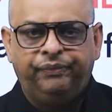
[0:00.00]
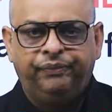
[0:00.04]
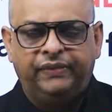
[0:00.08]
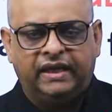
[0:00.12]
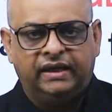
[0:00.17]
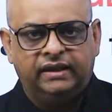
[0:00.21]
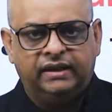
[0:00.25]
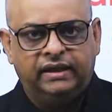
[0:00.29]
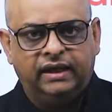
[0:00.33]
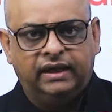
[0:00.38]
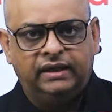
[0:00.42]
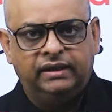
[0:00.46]

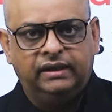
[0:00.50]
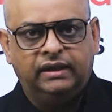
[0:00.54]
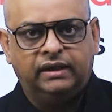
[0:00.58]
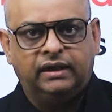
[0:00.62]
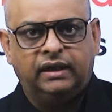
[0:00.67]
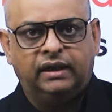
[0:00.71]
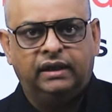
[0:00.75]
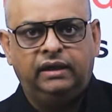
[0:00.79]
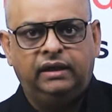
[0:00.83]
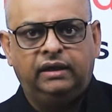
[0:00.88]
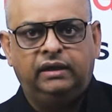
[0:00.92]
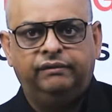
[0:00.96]
then the
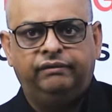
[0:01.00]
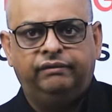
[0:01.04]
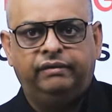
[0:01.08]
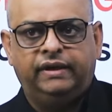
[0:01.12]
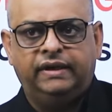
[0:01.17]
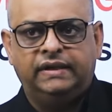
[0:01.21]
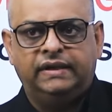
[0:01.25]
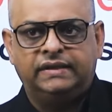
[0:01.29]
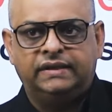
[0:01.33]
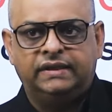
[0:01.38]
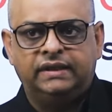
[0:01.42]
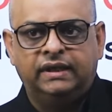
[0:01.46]
current
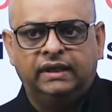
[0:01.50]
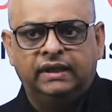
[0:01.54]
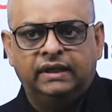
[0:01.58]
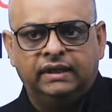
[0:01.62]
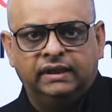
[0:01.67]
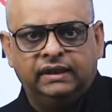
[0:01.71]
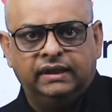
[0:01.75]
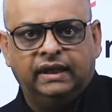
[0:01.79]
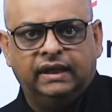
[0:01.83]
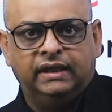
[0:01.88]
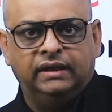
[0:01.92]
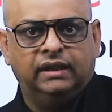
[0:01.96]
affairs,
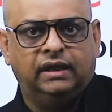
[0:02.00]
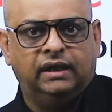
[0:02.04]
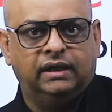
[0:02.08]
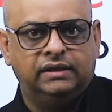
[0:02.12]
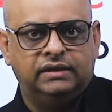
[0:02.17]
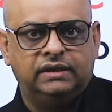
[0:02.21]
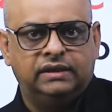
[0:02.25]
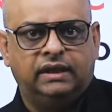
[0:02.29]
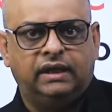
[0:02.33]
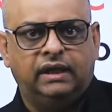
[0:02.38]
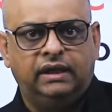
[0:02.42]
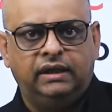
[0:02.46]
then the
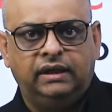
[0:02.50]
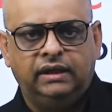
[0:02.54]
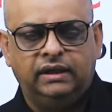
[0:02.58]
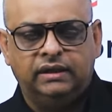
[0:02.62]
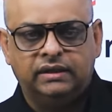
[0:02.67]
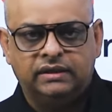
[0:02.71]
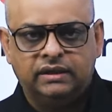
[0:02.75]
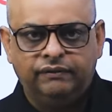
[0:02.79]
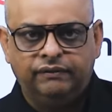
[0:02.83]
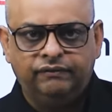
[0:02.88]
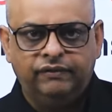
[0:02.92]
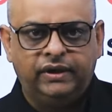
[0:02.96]
answer writing.
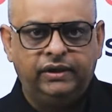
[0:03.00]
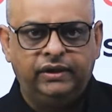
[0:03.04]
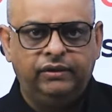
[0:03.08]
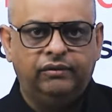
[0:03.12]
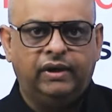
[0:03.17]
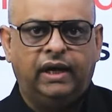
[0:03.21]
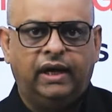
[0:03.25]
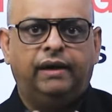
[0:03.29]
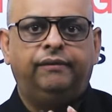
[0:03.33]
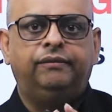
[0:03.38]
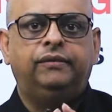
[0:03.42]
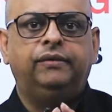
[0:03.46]
Somewhere you
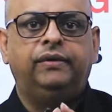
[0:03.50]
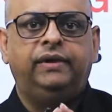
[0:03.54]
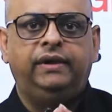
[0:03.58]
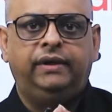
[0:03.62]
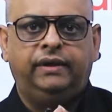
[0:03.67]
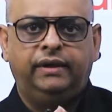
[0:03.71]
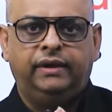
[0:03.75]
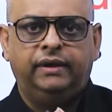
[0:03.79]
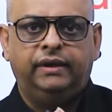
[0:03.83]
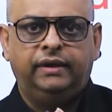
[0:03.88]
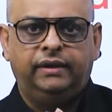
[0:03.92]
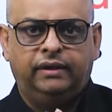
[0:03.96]
have to
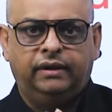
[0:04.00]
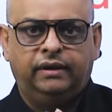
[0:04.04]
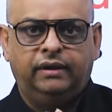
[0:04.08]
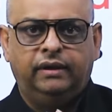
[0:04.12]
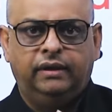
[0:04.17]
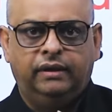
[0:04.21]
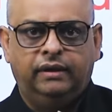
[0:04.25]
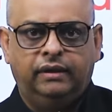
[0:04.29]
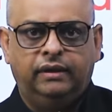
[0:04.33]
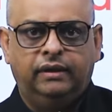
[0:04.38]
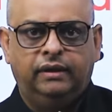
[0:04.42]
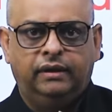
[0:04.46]
integrate,
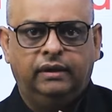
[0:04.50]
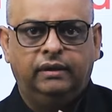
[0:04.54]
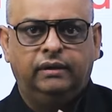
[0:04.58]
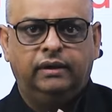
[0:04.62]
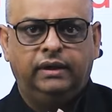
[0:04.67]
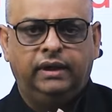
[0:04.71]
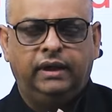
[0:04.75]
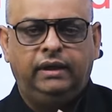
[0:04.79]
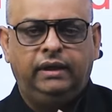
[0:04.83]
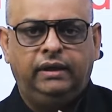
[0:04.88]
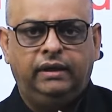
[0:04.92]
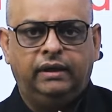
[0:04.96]

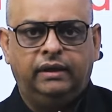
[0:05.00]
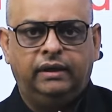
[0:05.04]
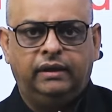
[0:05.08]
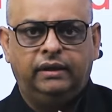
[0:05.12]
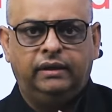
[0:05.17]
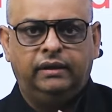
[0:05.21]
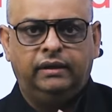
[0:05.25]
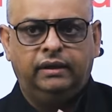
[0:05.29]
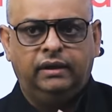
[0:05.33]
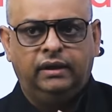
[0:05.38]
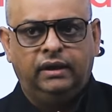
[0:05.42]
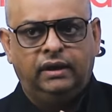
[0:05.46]

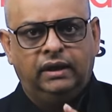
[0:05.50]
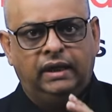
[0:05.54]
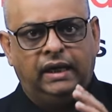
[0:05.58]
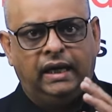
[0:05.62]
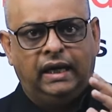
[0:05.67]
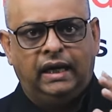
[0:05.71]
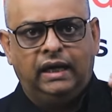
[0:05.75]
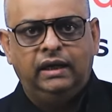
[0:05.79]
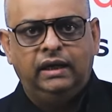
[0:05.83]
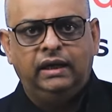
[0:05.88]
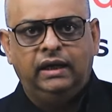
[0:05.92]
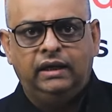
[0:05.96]

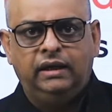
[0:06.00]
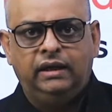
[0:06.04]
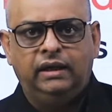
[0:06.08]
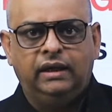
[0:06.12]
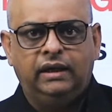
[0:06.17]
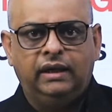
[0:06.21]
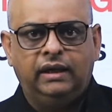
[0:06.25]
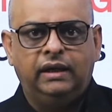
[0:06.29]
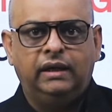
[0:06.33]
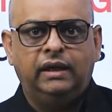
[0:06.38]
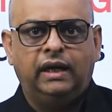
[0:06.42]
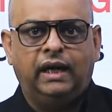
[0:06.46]
and
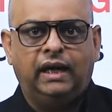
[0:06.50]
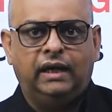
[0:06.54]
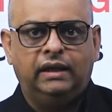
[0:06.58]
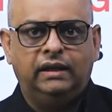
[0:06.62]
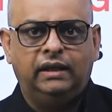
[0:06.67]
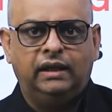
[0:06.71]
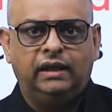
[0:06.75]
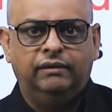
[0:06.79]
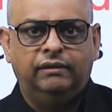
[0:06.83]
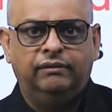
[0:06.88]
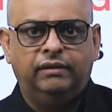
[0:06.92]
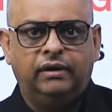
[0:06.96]
integrate at the
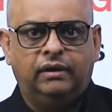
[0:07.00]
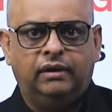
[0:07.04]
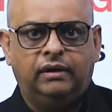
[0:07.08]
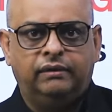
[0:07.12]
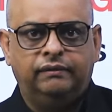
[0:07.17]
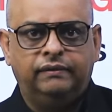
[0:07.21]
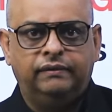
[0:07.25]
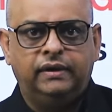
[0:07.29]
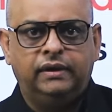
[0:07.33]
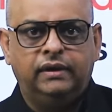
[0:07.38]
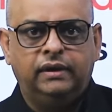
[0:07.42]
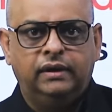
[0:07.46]
level of
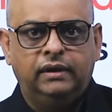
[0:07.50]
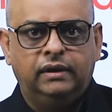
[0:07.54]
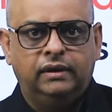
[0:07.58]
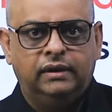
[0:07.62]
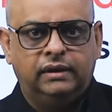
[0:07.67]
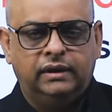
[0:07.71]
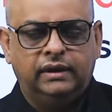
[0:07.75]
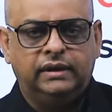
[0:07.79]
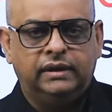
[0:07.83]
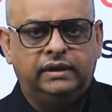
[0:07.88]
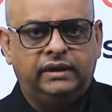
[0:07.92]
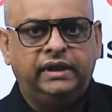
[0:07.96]

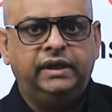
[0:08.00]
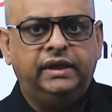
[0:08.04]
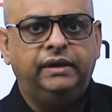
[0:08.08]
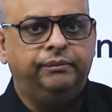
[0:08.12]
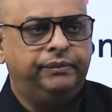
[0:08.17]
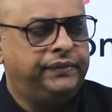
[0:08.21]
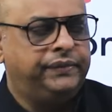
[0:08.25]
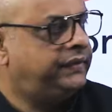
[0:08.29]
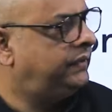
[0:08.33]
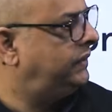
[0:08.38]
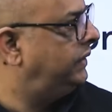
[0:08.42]
the themes.